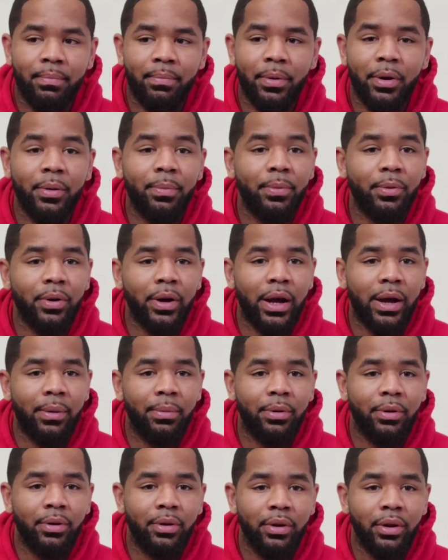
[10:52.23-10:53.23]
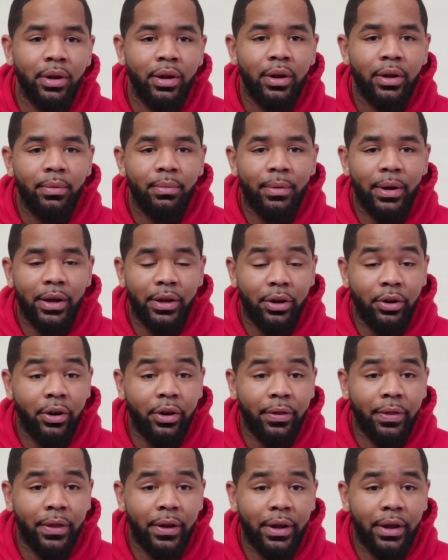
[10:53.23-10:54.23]
purple hammer, my
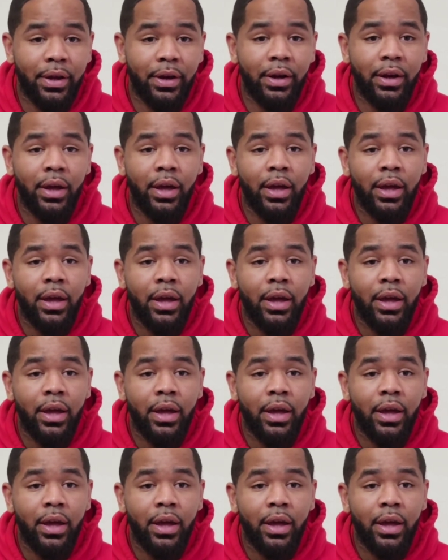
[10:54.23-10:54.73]
urethane,